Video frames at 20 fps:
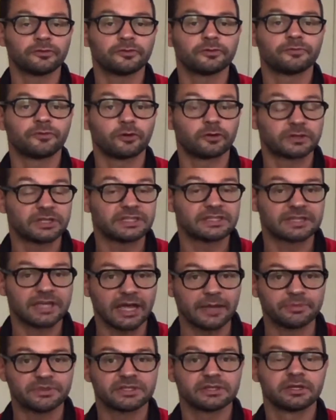for these
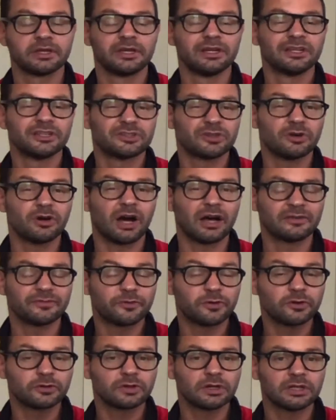gaps. So
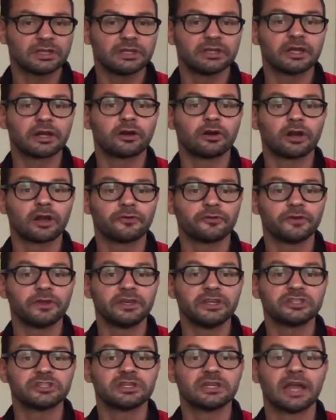unfortunately, they're gonna
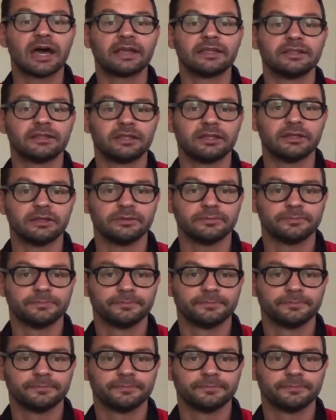finish 19th.